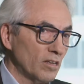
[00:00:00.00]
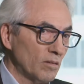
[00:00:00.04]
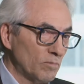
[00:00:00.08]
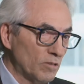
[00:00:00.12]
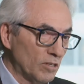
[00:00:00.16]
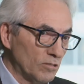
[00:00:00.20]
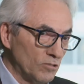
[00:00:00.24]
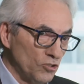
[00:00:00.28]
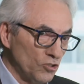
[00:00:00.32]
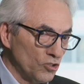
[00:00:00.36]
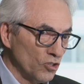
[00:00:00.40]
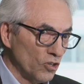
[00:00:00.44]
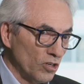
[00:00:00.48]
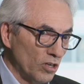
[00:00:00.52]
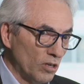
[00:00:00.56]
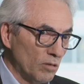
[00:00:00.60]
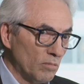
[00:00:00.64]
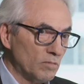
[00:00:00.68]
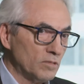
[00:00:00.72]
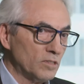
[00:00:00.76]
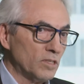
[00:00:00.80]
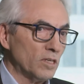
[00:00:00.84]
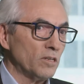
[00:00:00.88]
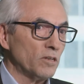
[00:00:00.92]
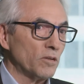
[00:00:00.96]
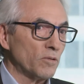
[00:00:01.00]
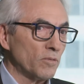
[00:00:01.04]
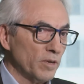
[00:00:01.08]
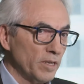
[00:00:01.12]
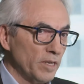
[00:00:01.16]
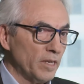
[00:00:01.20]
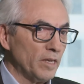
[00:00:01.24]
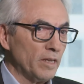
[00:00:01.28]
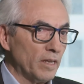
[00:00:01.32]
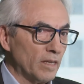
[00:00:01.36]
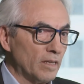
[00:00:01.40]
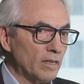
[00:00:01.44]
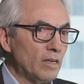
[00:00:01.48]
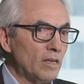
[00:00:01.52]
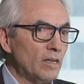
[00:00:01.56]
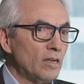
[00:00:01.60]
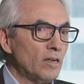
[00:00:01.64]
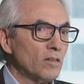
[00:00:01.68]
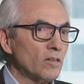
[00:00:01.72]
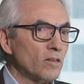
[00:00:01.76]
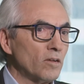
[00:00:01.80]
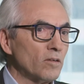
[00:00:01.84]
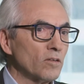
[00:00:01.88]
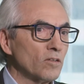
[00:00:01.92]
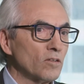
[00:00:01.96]
about jobs and training.
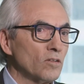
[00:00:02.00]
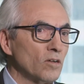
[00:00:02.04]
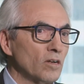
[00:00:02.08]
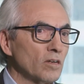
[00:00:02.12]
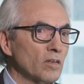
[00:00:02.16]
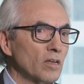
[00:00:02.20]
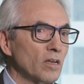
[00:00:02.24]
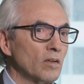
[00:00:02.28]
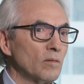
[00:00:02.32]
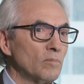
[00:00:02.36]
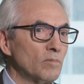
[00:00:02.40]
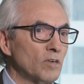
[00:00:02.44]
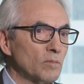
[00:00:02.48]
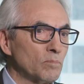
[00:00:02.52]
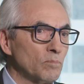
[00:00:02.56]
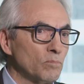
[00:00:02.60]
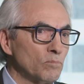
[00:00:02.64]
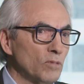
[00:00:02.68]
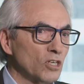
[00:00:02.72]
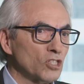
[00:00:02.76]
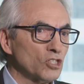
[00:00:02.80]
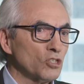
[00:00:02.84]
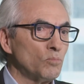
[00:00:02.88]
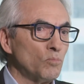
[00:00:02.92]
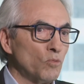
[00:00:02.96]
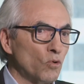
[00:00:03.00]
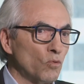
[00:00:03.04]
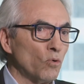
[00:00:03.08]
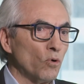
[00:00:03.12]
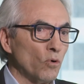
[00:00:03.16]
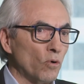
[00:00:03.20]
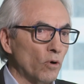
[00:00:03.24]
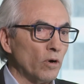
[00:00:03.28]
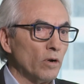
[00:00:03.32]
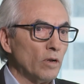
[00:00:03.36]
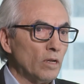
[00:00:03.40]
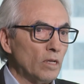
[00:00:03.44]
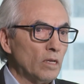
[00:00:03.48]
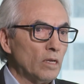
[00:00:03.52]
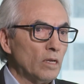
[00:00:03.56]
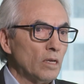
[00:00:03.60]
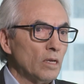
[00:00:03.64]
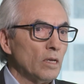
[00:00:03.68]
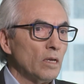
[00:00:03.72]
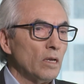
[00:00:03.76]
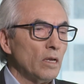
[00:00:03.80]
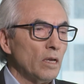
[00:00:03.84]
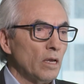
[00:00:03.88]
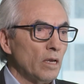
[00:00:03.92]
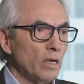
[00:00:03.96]
They're talking about much more,
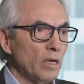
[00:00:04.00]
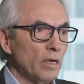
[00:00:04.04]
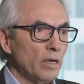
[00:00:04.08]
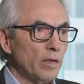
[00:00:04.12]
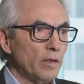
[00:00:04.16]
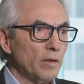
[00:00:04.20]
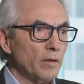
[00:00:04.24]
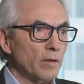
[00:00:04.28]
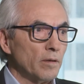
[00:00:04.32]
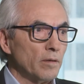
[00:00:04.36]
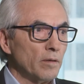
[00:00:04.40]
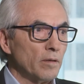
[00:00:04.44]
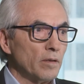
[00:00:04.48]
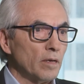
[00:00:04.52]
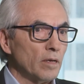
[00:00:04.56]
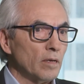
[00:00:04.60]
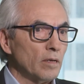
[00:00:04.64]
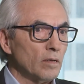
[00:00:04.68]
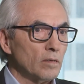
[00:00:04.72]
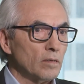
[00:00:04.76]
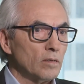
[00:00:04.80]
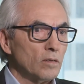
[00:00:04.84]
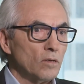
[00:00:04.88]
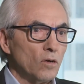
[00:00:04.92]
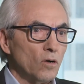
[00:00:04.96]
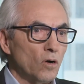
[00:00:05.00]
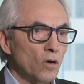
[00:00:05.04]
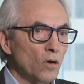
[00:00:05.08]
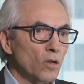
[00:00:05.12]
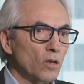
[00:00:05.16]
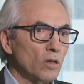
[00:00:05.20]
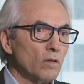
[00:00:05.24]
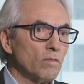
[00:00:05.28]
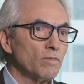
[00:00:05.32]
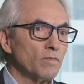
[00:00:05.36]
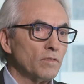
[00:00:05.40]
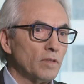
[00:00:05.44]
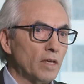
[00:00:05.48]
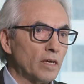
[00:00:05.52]
and uh, all of